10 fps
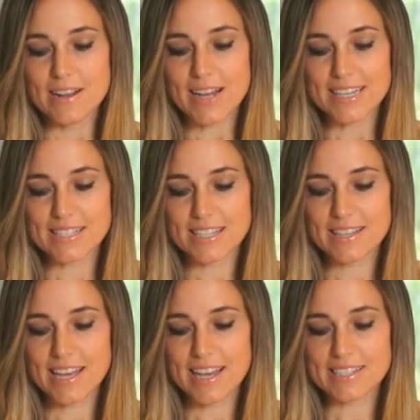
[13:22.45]
I see
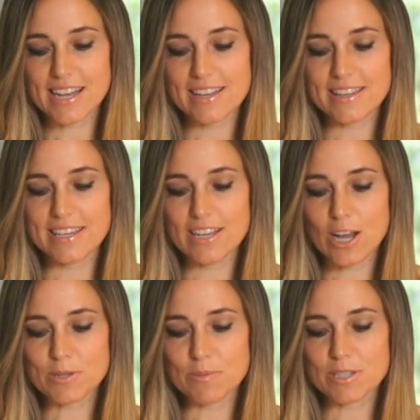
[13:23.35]
that The
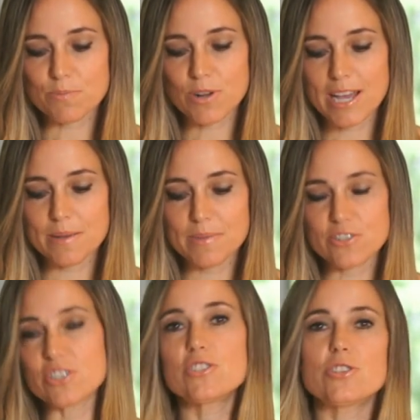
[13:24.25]
Optimus Prime
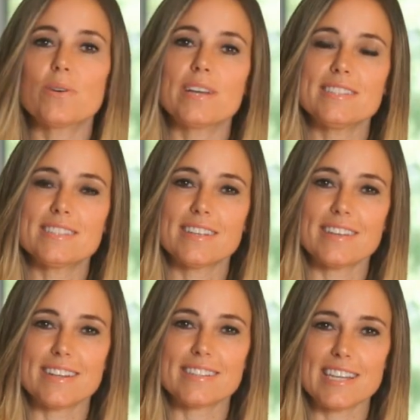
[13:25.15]
just joined.
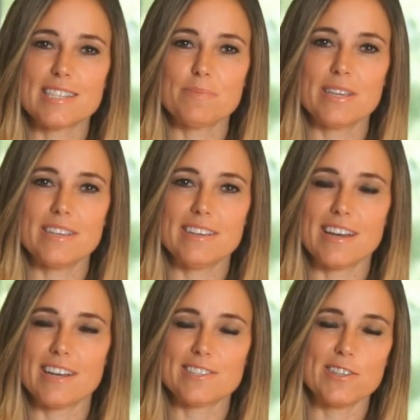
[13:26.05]
That excites me
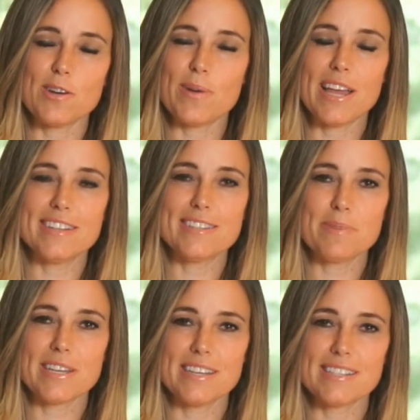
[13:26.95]
to no end
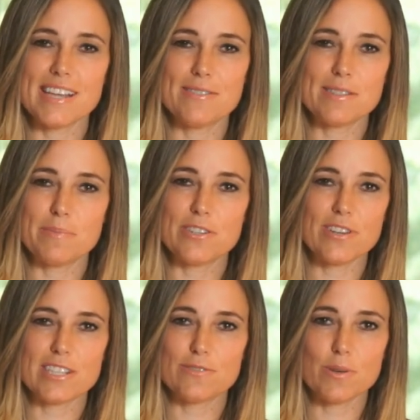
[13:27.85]
because I was a big
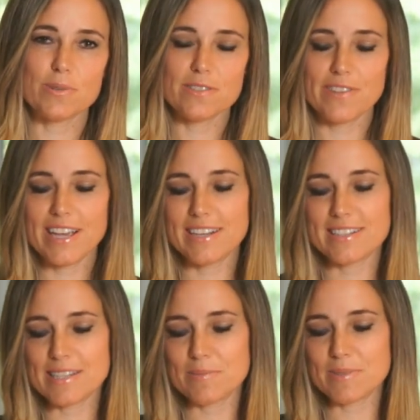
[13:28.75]
Transformers fan, and
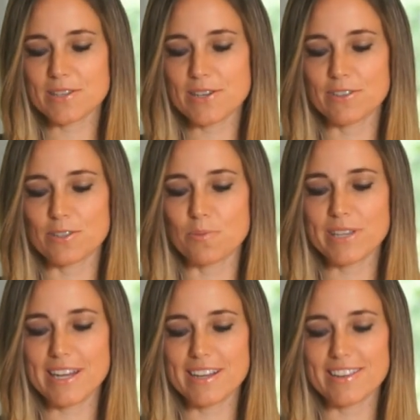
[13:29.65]
it seems like you have a little
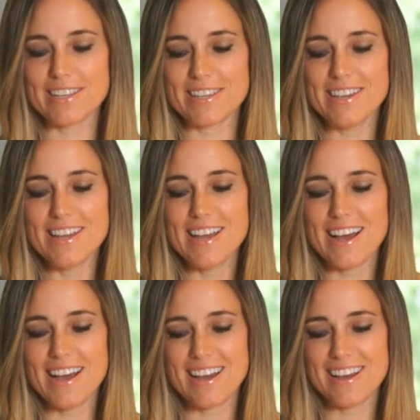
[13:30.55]
play on
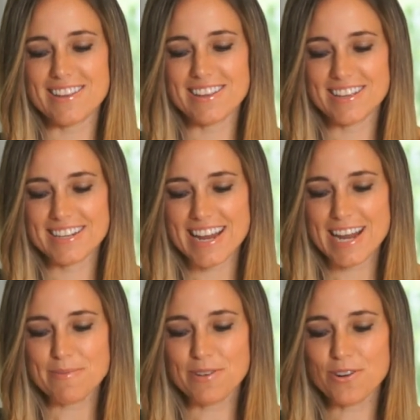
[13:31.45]
the
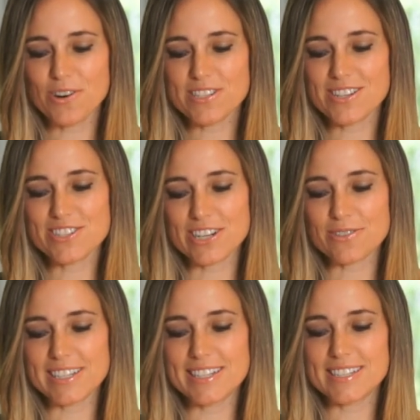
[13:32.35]
name, of course.
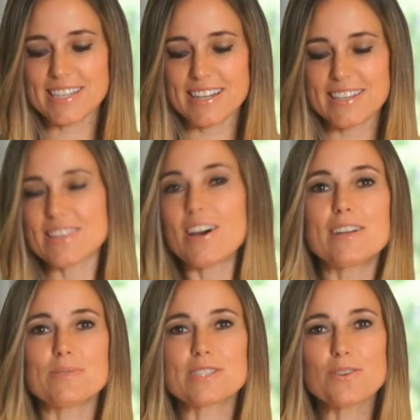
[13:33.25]
General Eaton said, thought
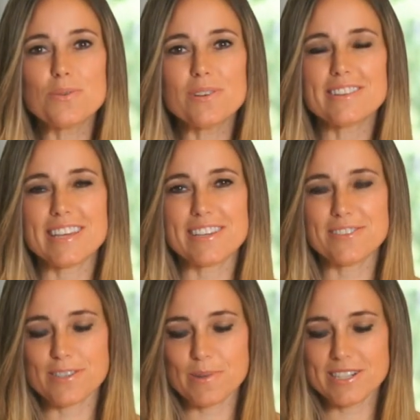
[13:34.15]
it was cool. Thank you
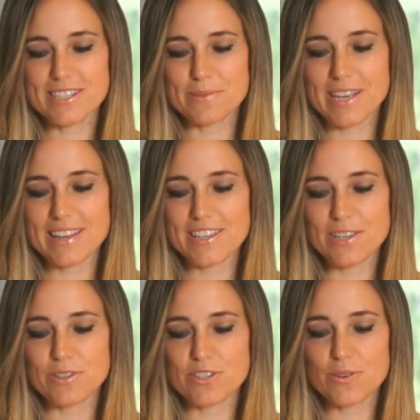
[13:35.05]
so much. I'm glad that
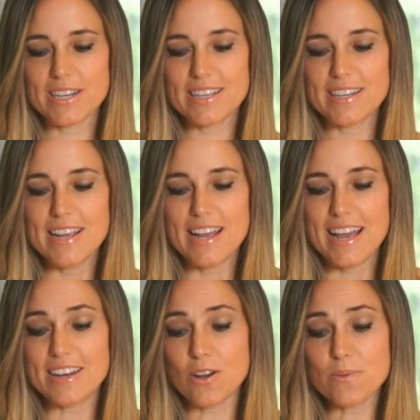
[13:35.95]
you enjoyed it.
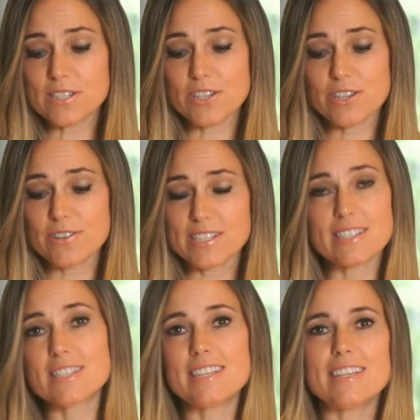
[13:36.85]
And always curious to
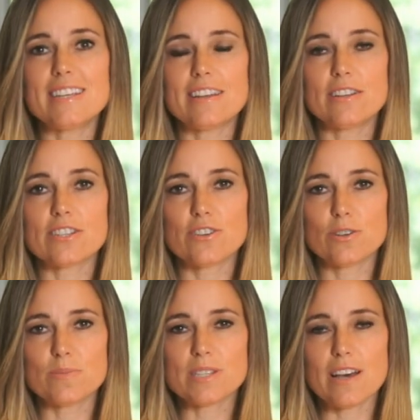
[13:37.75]
see in
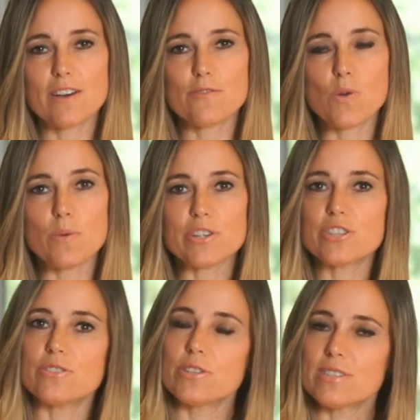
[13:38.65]
terms of what we
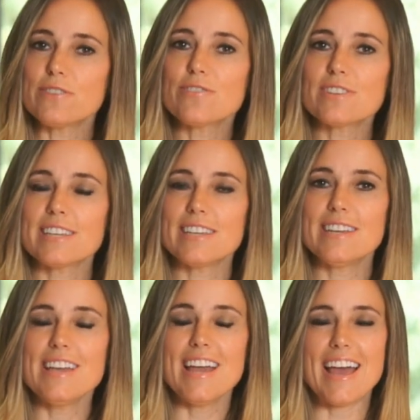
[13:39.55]
should do differently
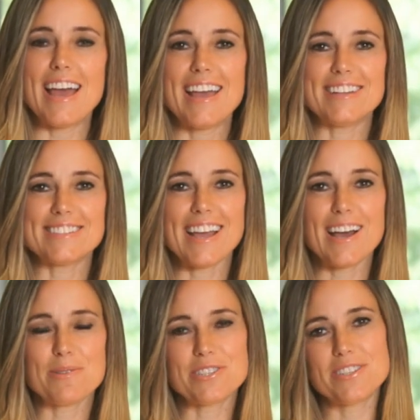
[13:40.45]
and
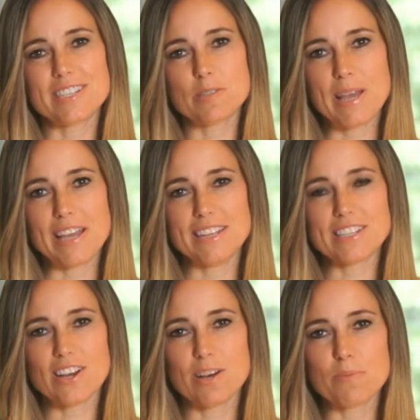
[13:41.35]
how we should expand
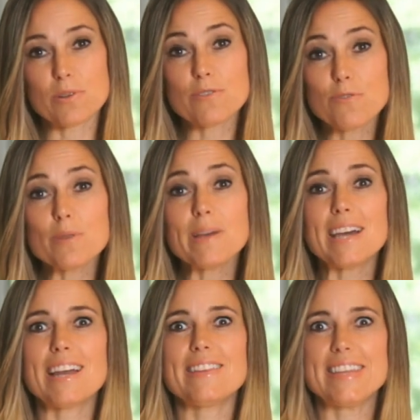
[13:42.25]
on both the format
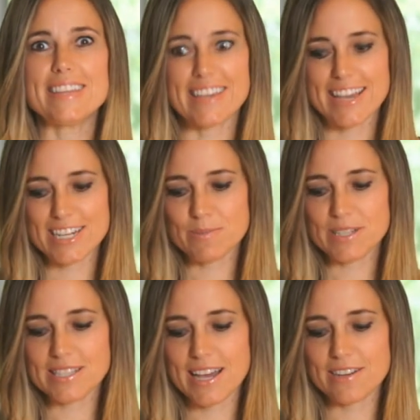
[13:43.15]
and the engagement
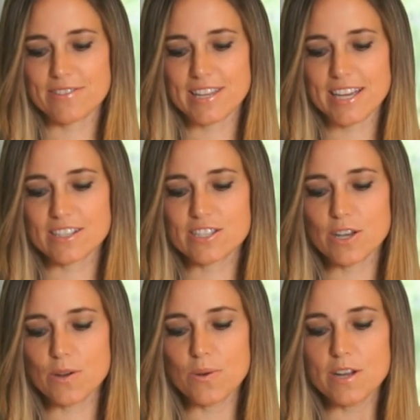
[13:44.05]
side of things.
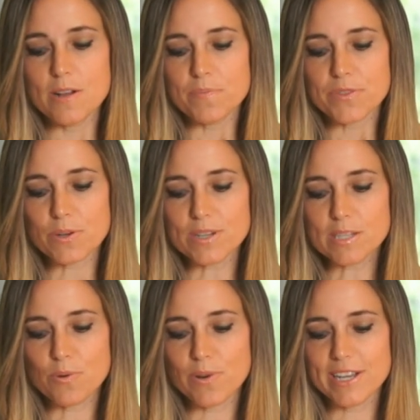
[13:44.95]
So there was a
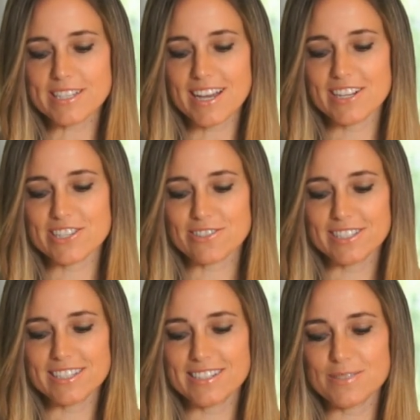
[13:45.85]
point, General
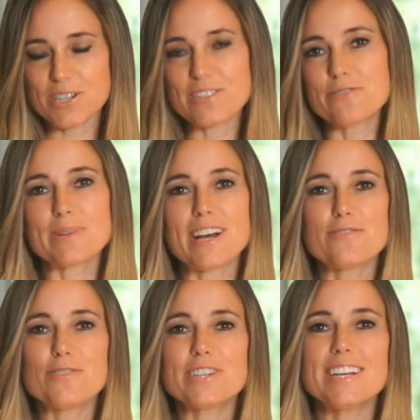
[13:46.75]
Eaton is watching from
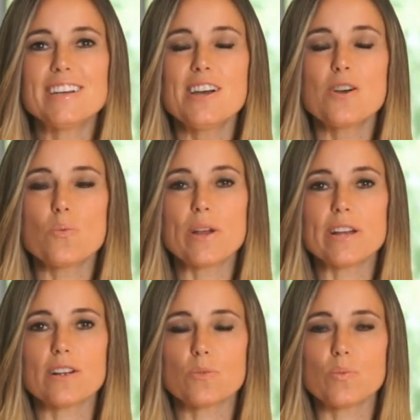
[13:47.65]
California,
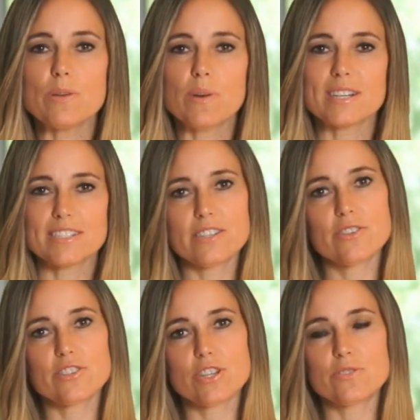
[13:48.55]
where we wanted to do the
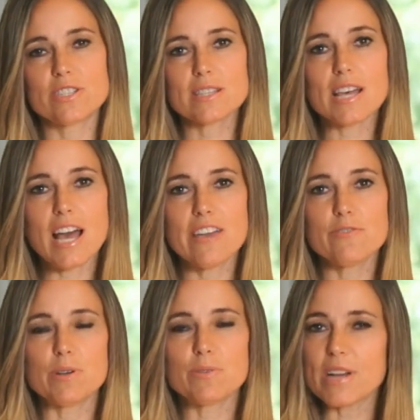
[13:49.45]
show just live,
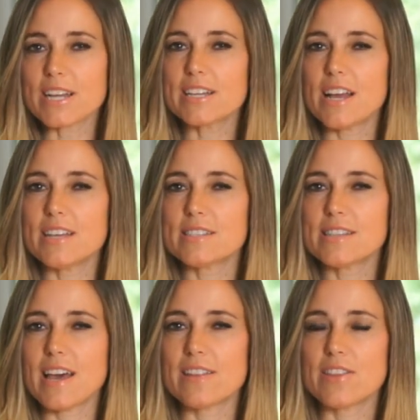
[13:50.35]
but we recognized
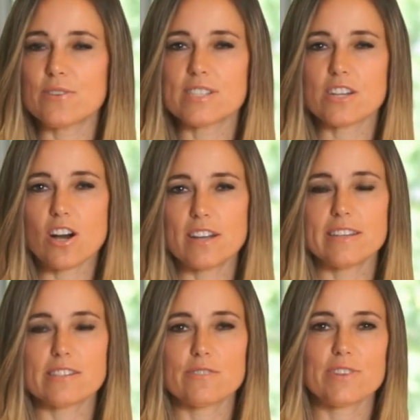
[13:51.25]
that there is an
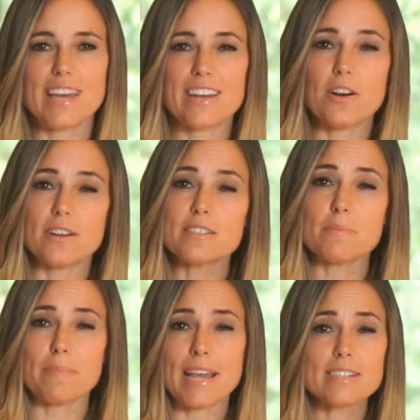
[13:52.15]
audience for that
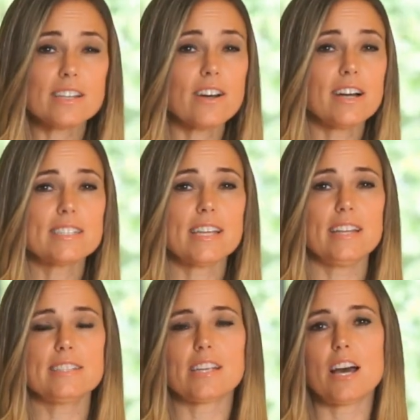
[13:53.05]
on-demand
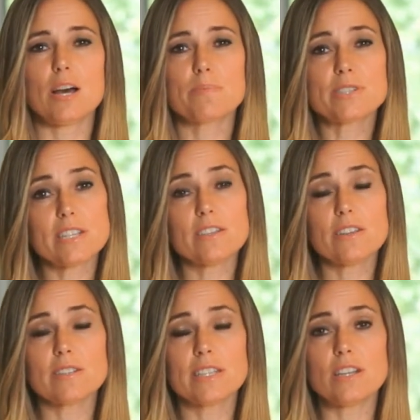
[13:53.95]
content,
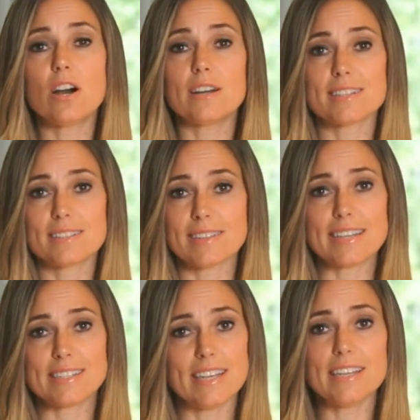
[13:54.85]
particularly on
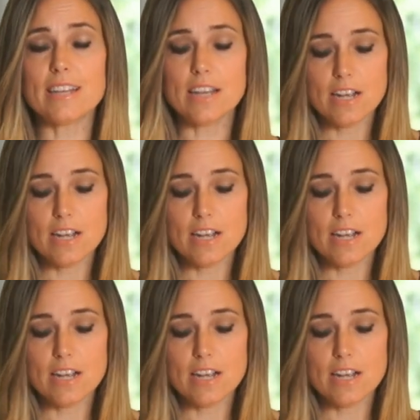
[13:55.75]
LinkedIn.